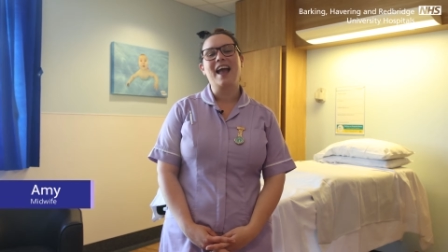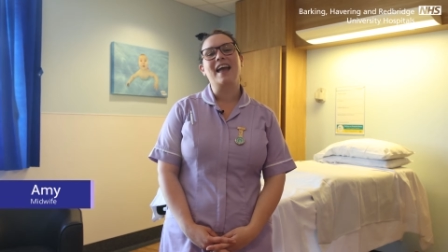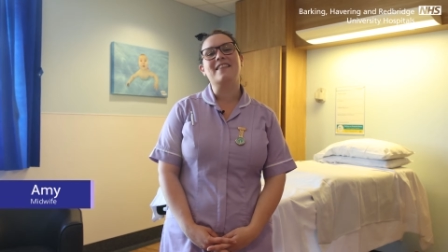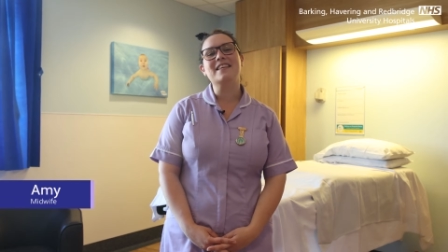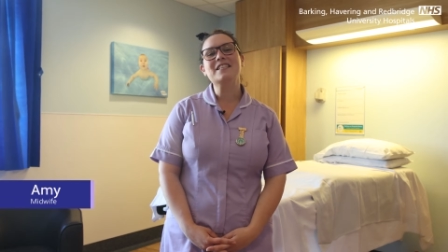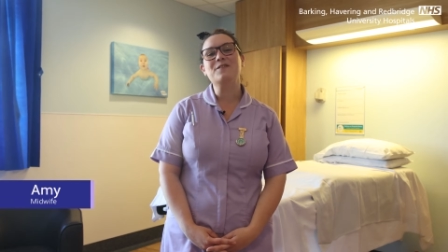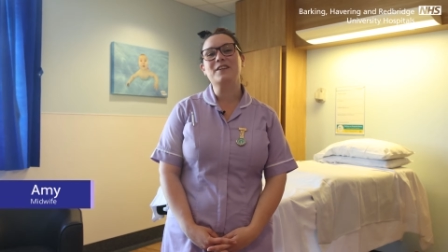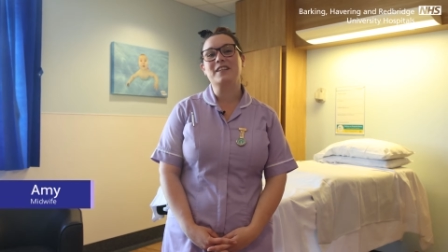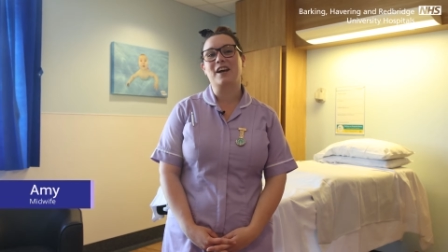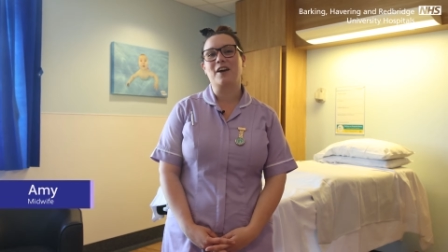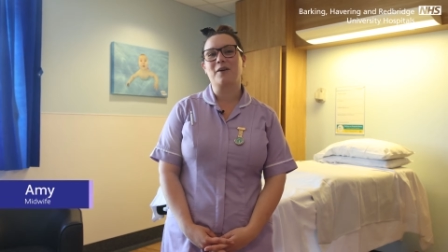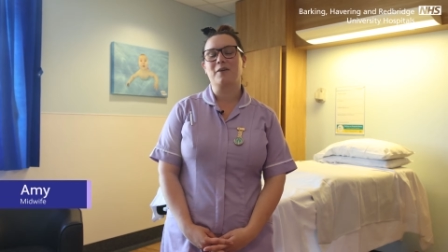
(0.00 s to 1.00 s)
In this
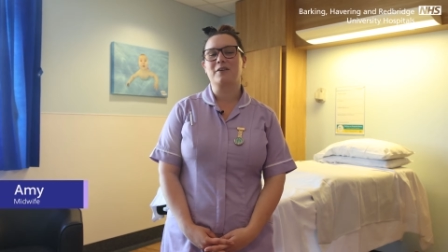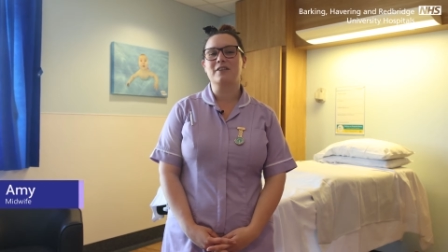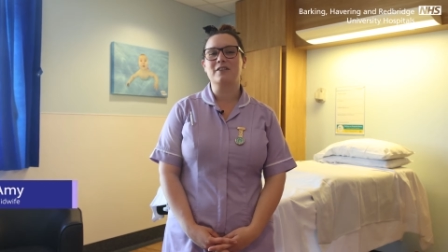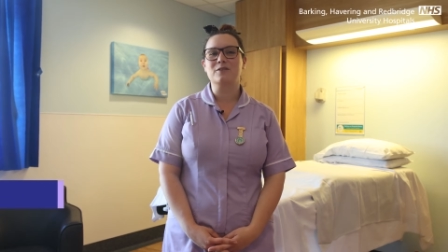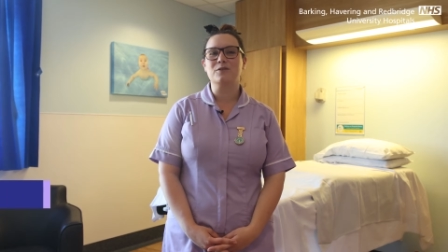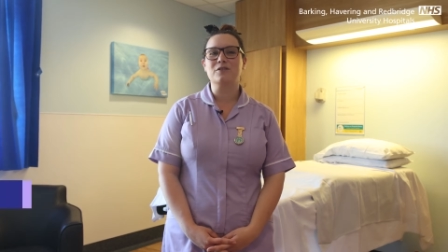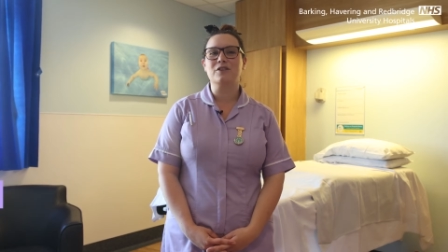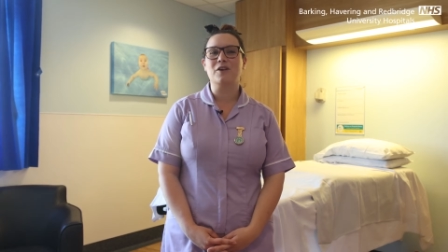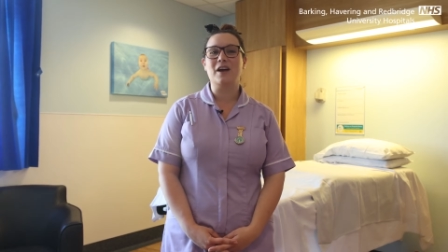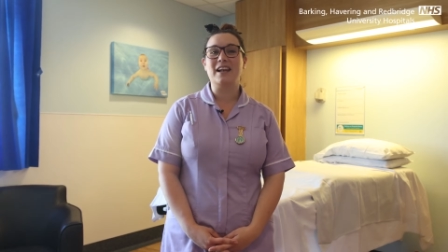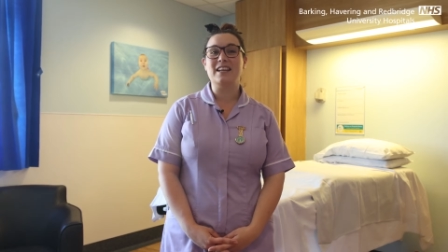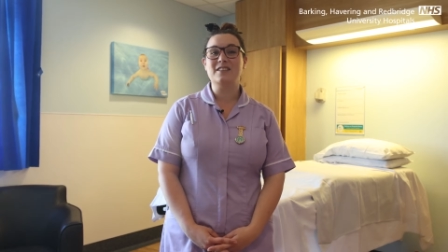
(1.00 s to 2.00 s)
video, I'm going to talk to
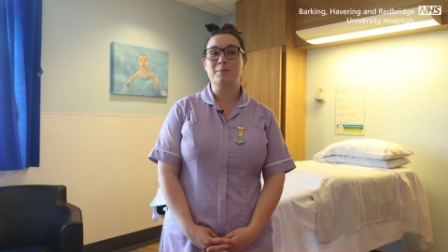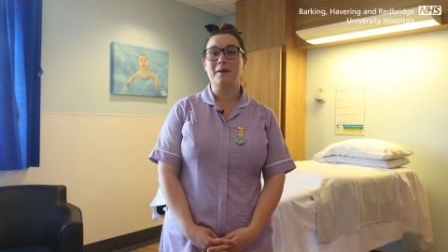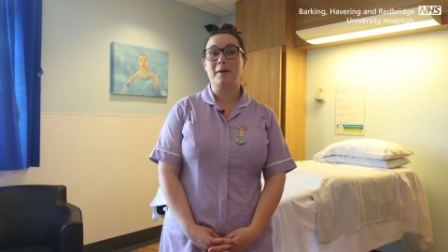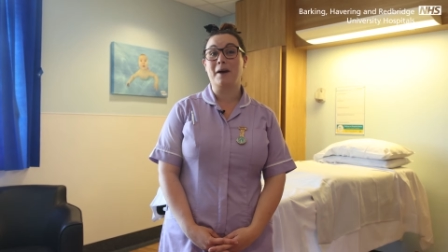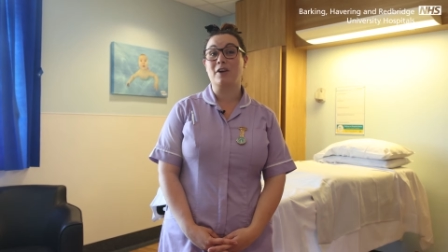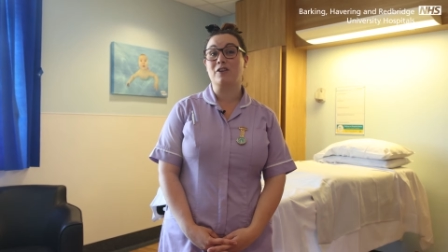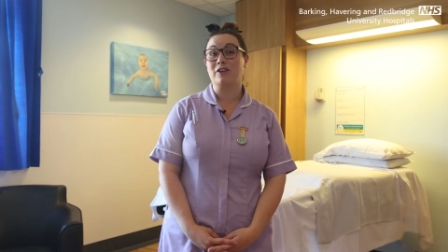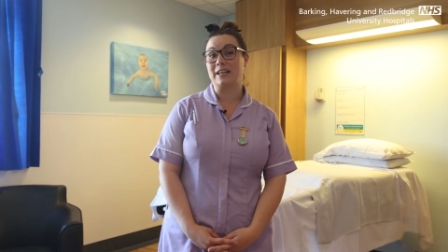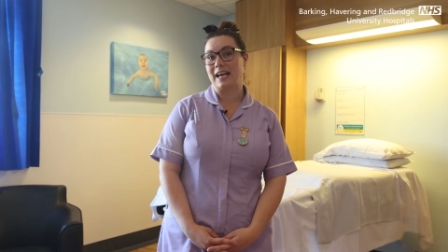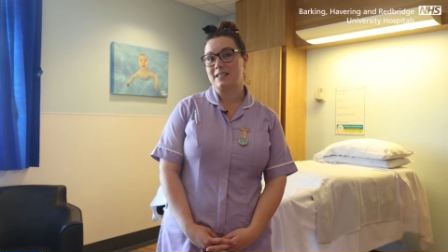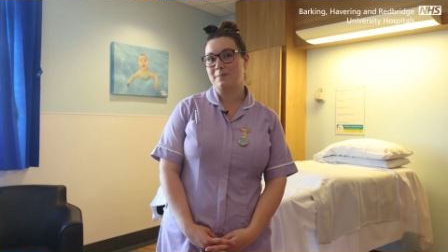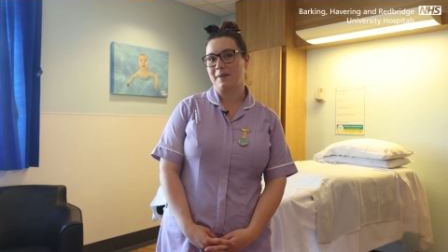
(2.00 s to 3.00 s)
you a little bit about your
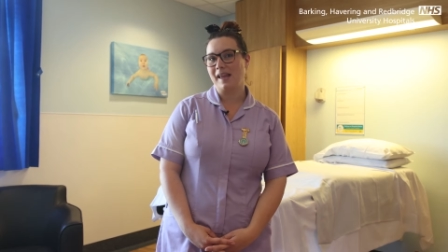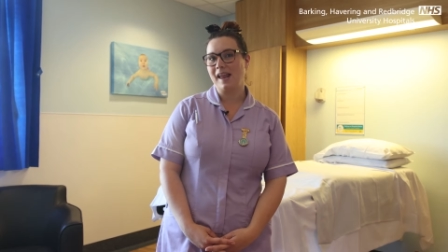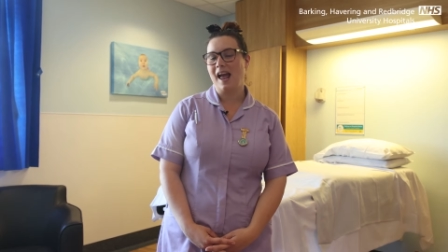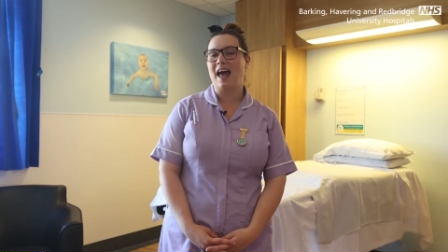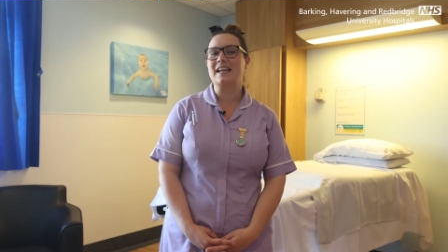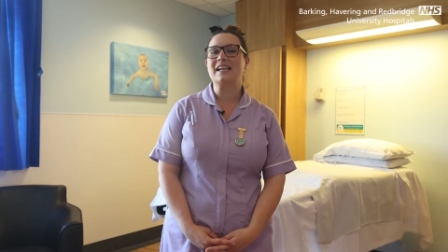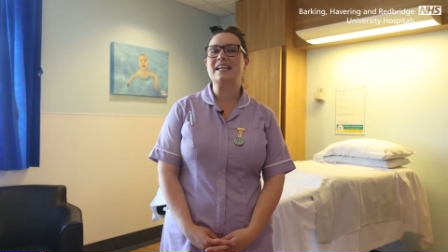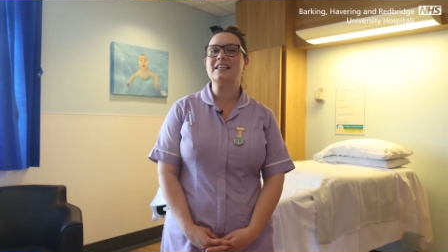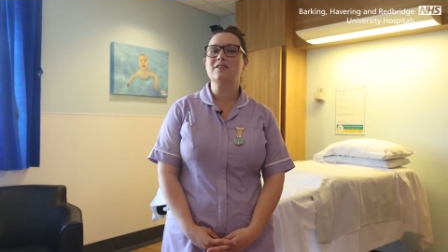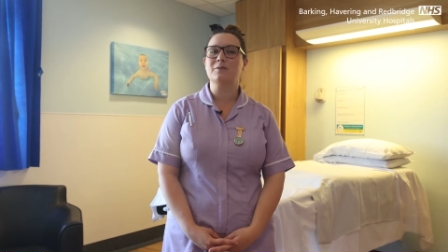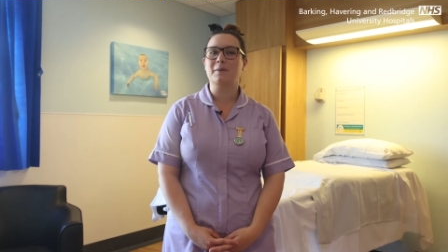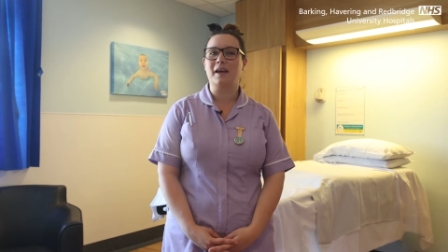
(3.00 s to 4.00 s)
anatomy and a
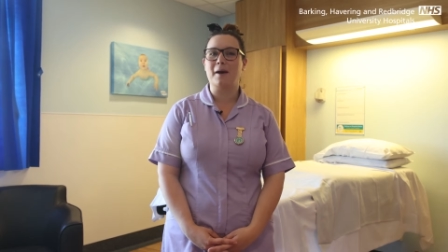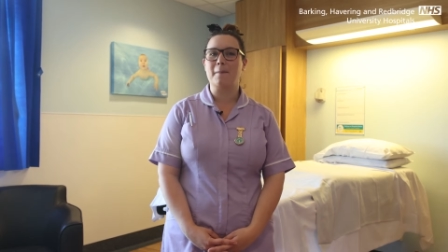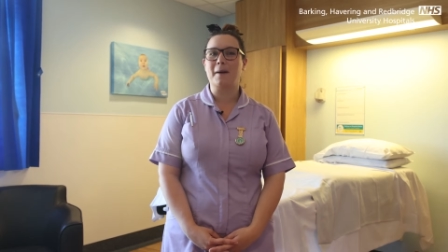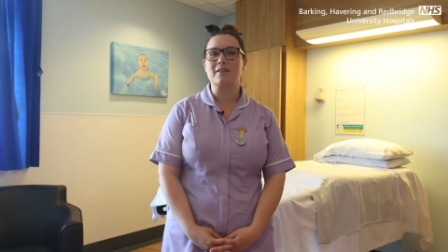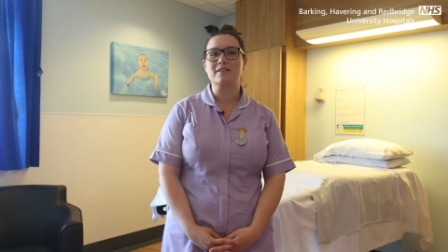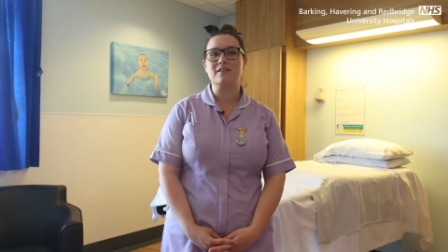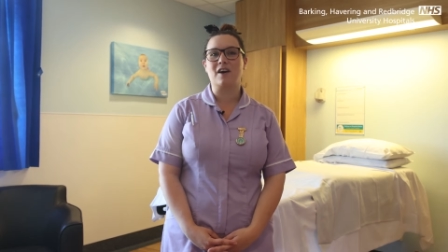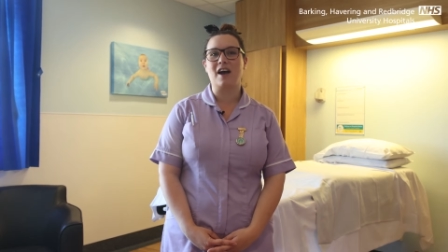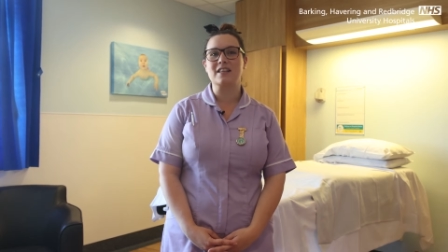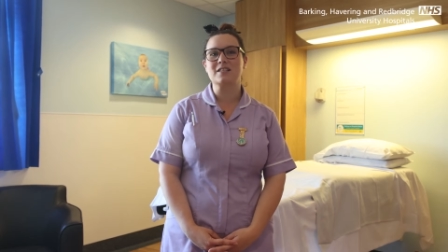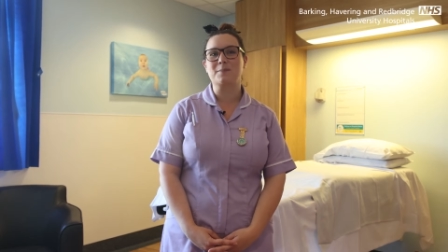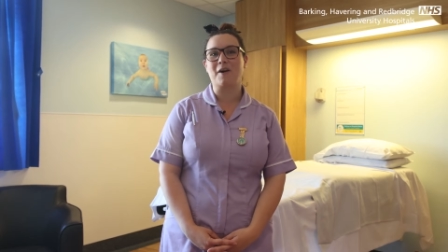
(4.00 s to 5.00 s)
little bit about the
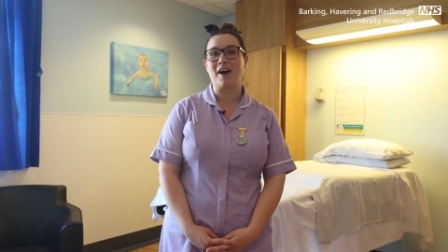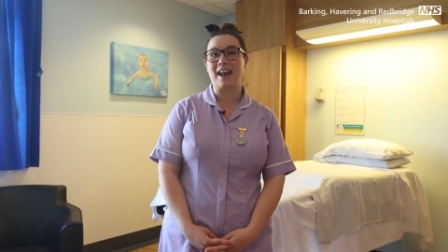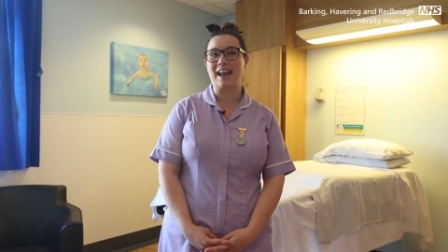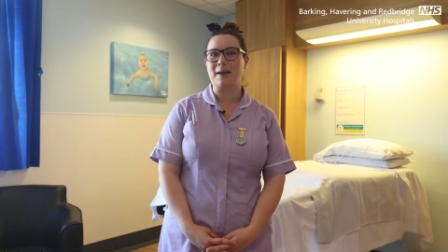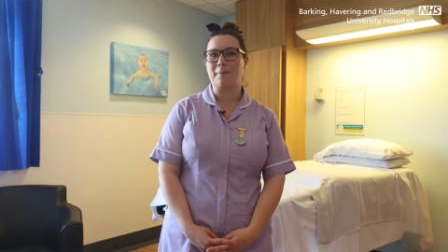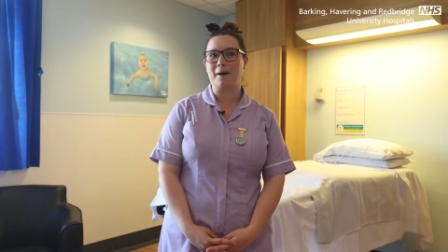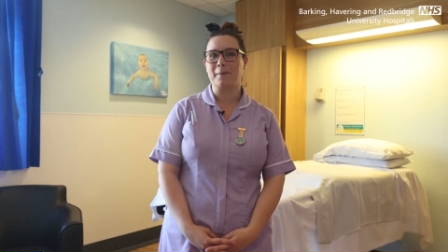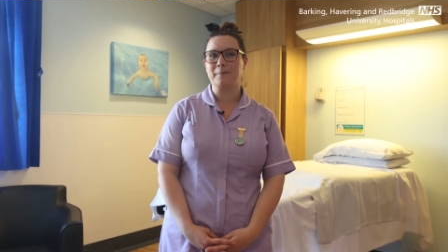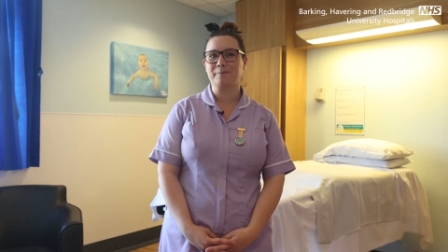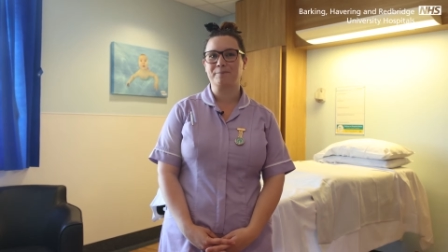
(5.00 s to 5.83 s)
science behind labour.